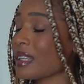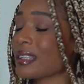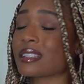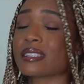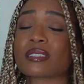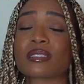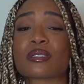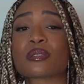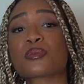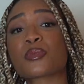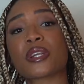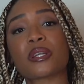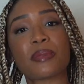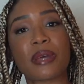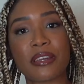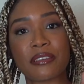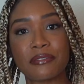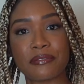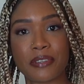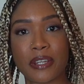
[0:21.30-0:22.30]
this is one of
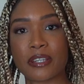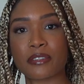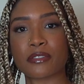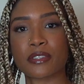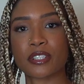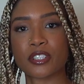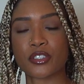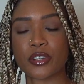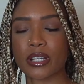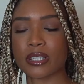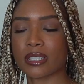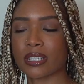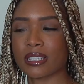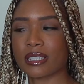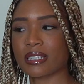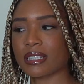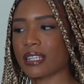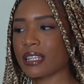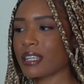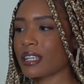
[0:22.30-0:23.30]
my favorite
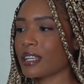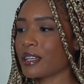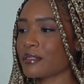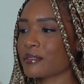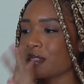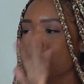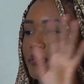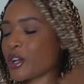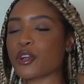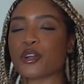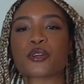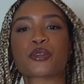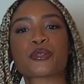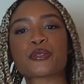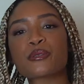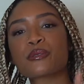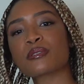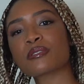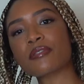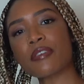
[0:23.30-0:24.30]
dresses. It gives
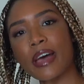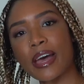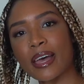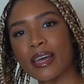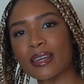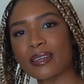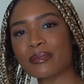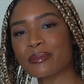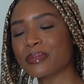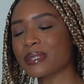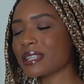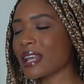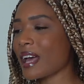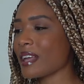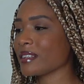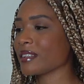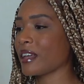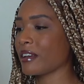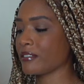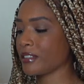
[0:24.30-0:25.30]
cruise vibes,
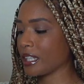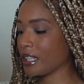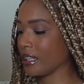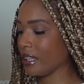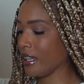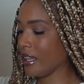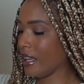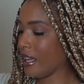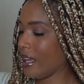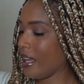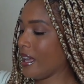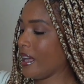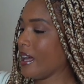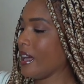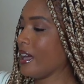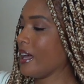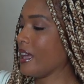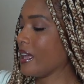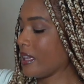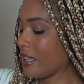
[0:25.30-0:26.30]
I love it.
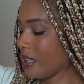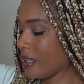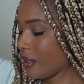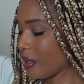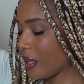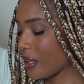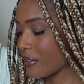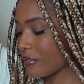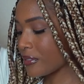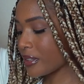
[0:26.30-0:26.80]
It